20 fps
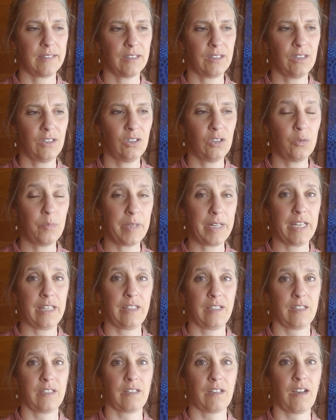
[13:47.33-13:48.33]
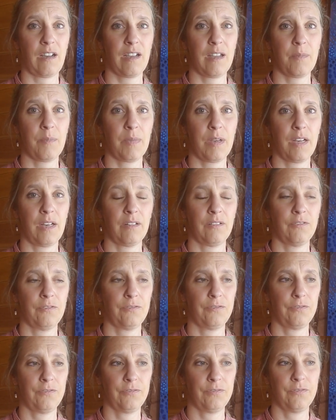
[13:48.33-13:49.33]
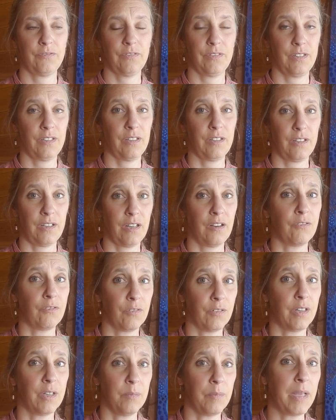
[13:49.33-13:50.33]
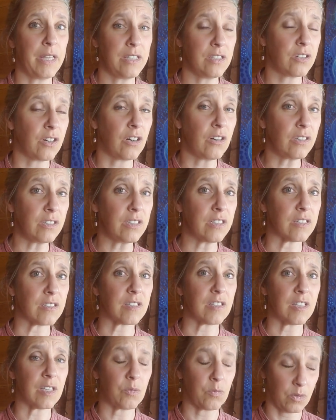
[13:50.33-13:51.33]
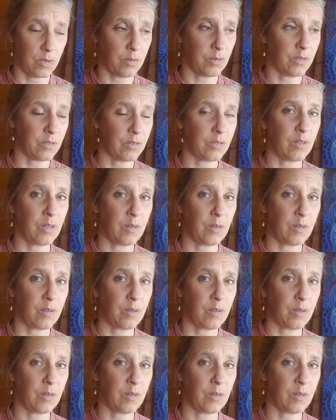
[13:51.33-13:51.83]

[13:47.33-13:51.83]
illuminate this time of of immense darkness that we're